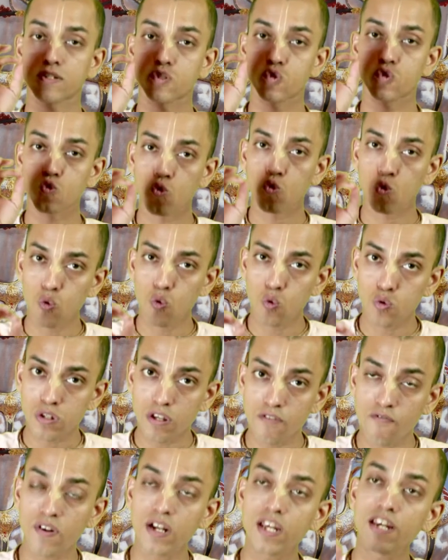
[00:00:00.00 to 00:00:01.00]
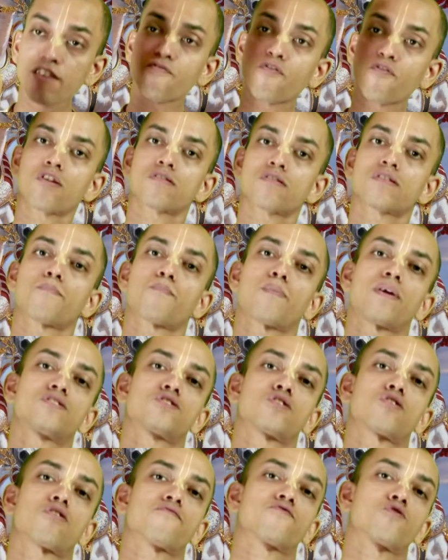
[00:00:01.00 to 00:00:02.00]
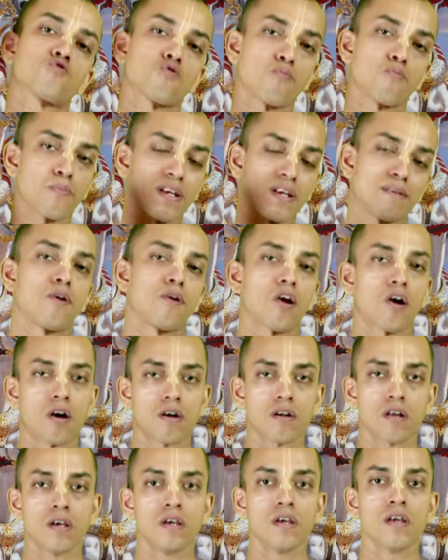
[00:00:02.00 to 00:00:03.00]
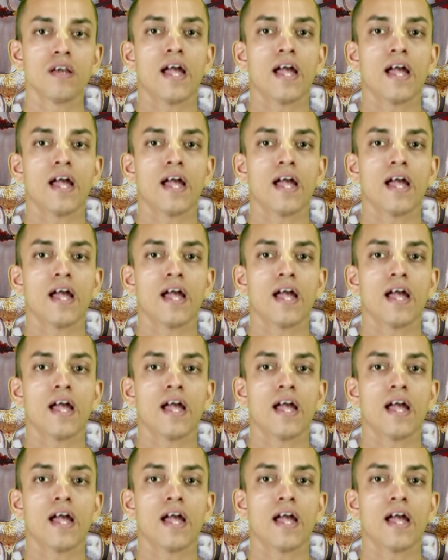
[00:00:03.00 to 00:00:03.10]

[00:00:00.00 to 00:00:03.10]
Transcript: exclusively for the pleasure of the Supreme Lord,